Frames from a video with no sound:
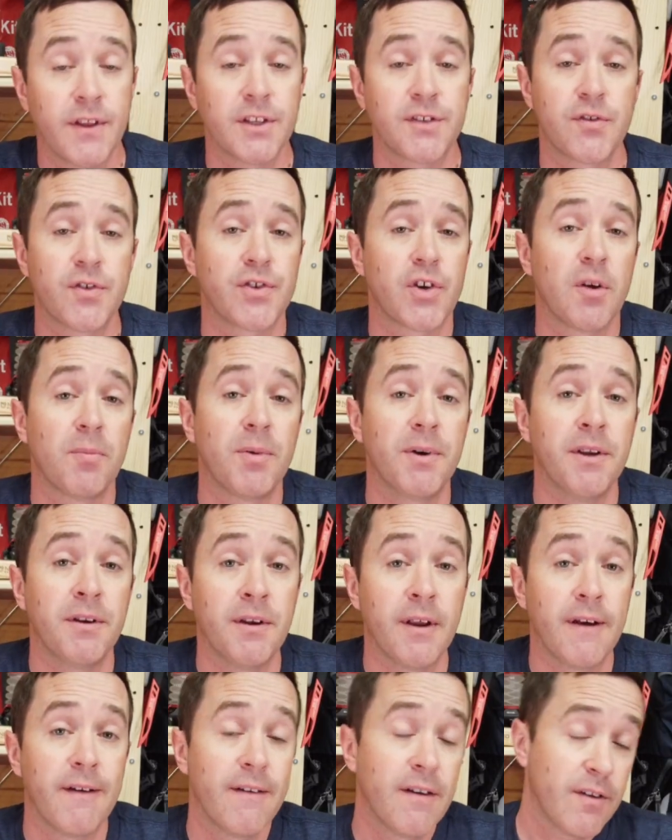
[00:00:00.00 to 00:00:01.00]
that's for
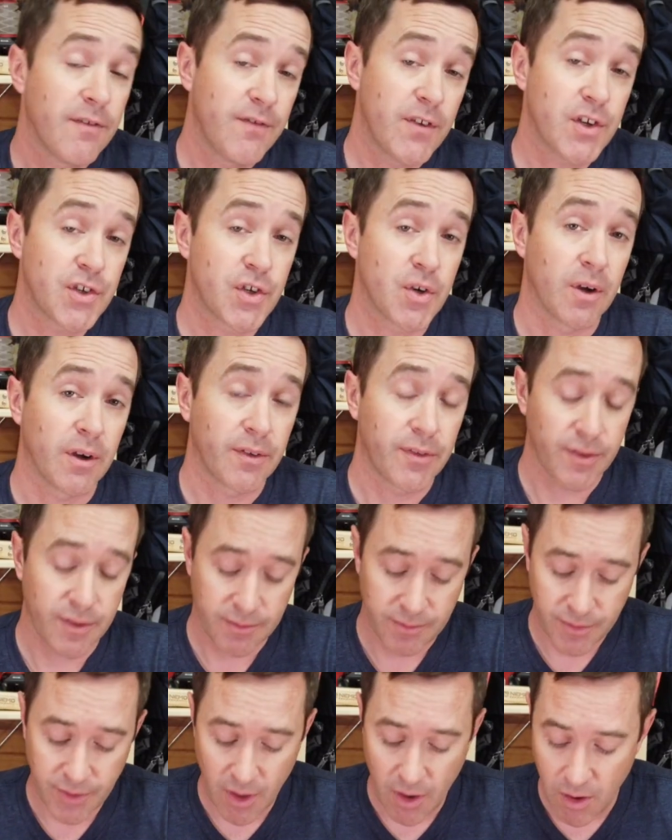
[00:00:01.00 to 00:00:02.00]
sharpening fish hooks.
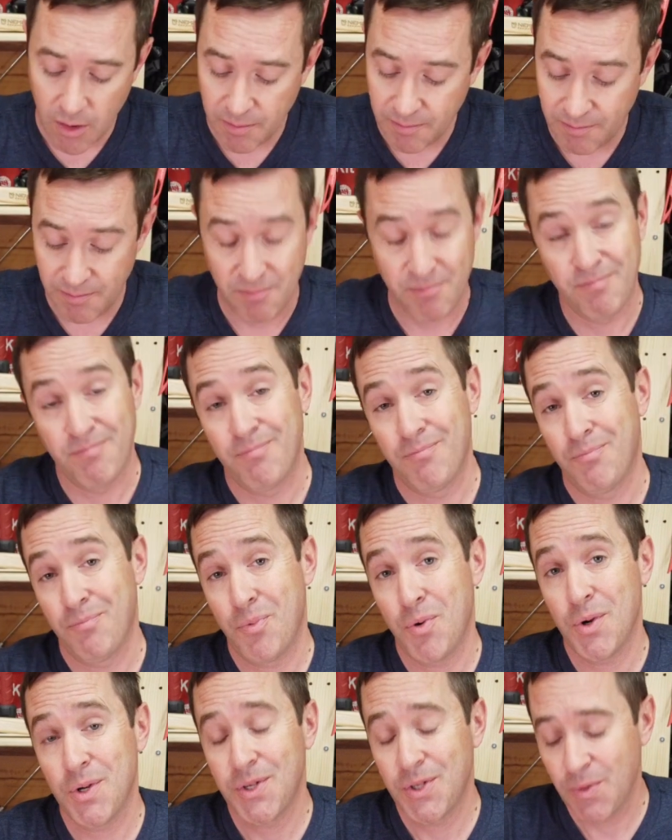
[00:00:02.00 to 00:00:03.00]
So
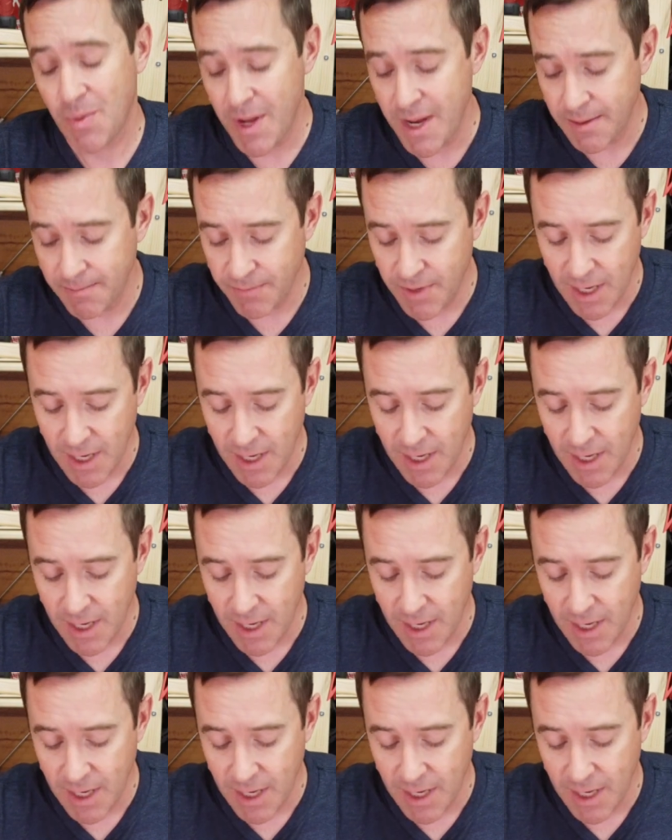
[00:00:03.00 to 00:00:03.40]
pretty sweet.